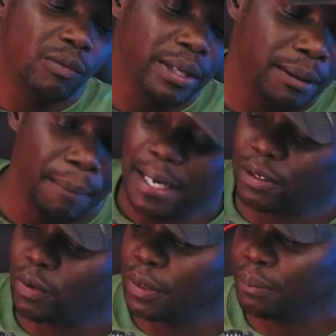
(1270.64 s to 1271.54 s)
what the
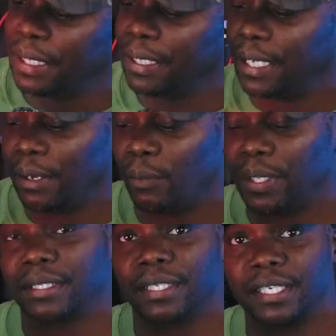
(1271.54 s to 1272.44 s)
barrel would be
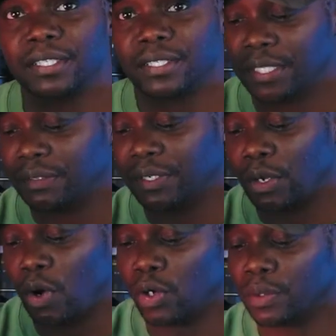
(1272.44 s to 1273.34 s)
with this Sylvan
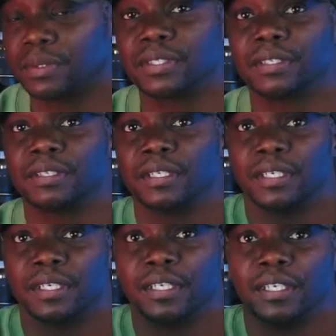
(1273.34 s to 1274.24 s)
Arms
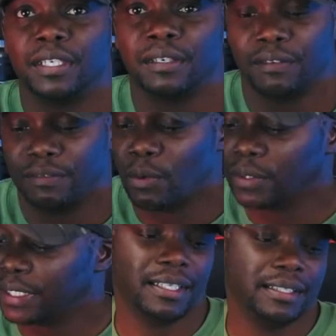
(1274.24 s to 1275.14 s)

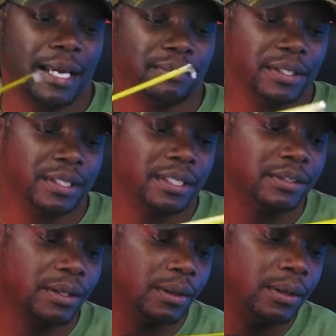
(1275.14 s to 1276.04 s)
folding adapter.
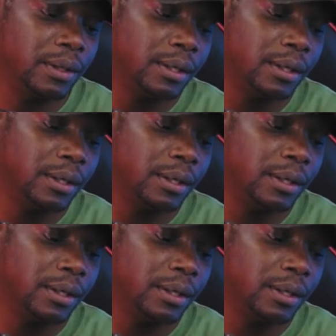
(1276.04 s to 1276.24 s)
So